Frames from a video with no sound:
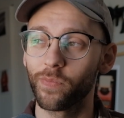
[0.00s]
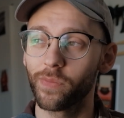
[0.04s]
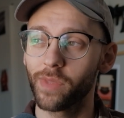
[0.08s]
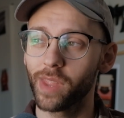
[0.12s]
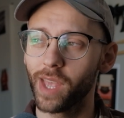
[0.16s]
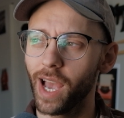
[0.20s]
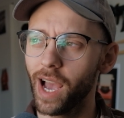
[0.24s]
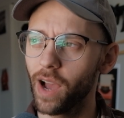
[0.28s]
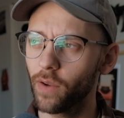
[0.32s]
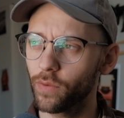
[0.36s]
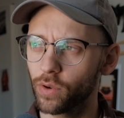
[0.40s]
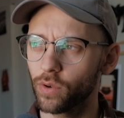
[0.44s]

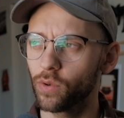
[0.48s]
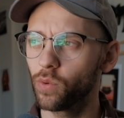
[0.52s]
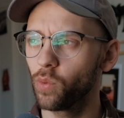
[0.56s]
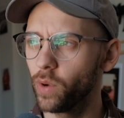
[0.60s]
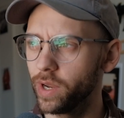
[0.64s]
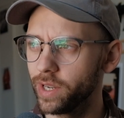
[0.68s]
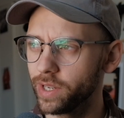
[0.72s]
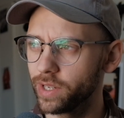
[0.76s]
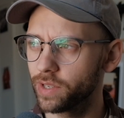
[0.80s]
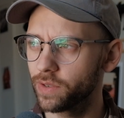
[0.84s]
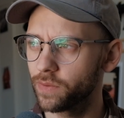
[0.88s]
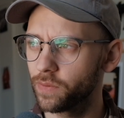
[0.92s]
After
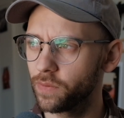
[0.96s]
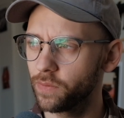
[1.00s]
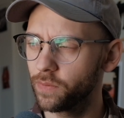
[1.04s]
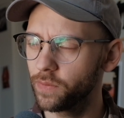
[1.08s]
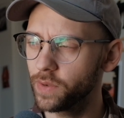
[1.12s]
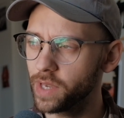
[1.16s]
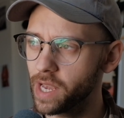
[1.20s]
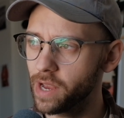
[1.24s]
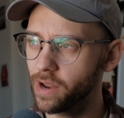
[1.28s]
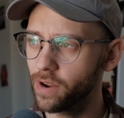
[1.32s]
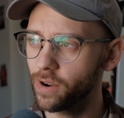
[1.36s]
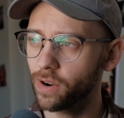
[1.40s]
Wages of
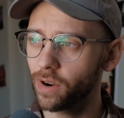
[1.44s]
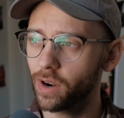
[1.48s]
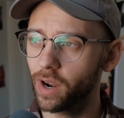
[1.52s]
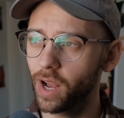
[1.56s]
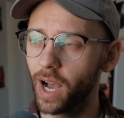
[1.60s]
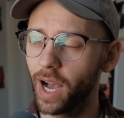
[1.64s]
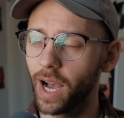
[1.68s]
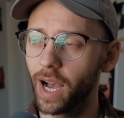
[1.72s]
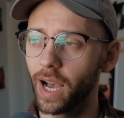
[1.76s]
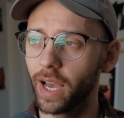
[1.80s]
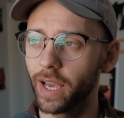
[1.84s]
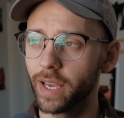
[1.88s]
Fear,
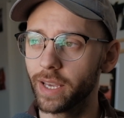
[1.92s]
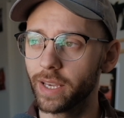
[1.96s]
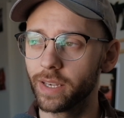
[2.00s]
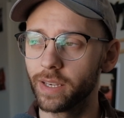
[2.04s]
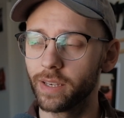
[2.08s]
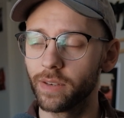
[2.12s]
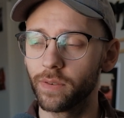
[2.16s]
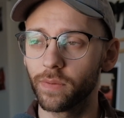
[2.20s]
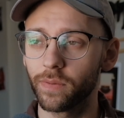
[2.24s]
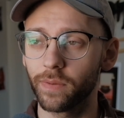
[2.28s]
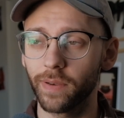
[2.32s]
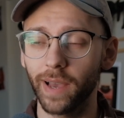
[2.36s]

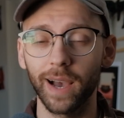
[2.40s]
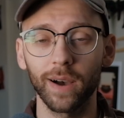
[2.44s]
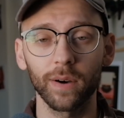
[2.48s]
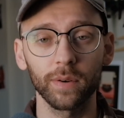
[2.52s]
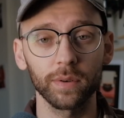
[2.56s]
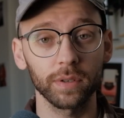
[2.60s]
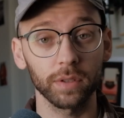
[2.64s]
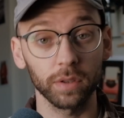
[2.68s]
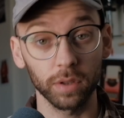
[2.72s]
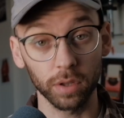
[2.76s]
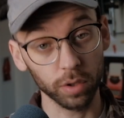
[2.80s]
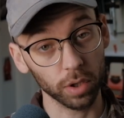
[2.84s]
I
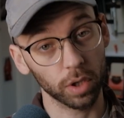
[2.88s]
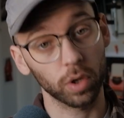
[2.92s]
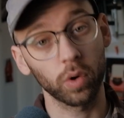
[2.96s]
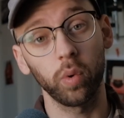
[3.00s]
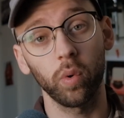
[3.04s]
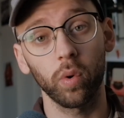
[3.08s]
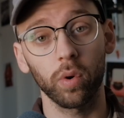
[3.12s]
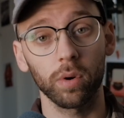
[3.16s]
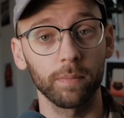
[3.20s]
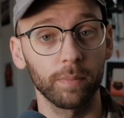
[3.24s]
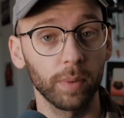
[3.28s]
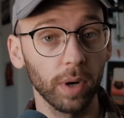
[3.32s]
found Le
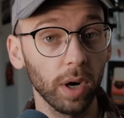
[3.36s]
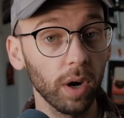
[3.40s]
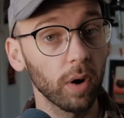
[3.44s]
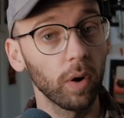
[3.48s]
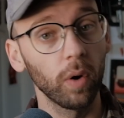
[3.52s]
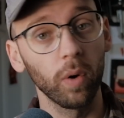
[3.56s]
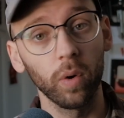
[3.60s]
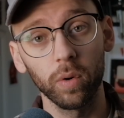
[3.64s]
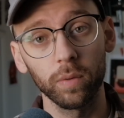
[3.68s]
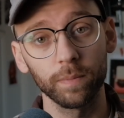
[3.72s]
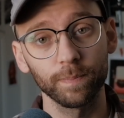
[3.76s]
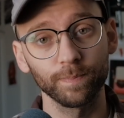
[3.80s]

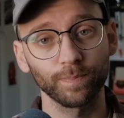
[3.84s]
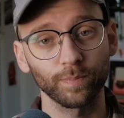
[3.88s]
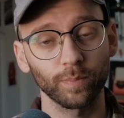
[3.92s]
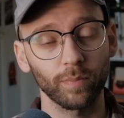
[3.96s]
Corbeau